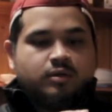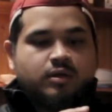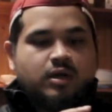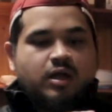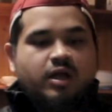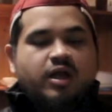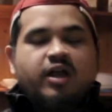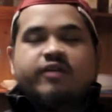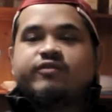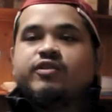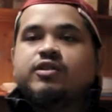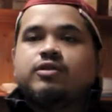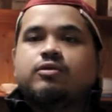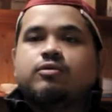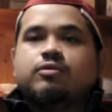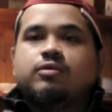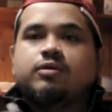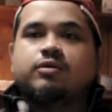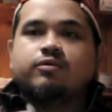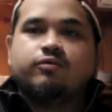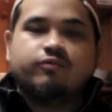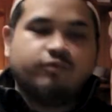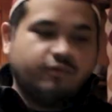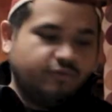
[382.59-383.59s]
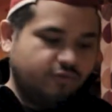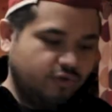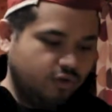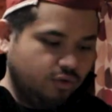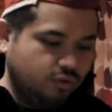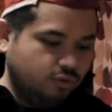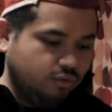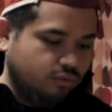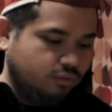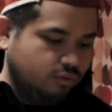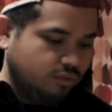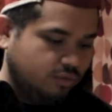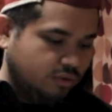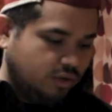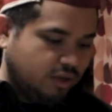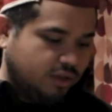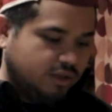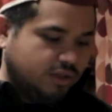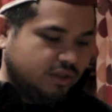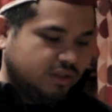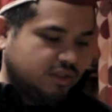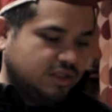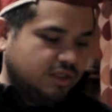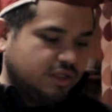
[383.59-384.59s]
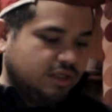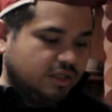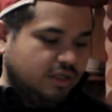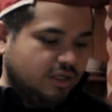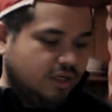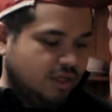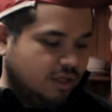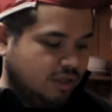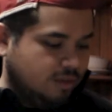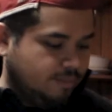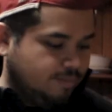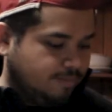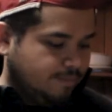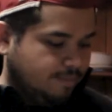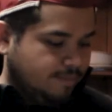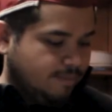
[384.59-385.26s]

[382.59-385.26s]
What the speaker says: I'll have to do a review on a sunny day.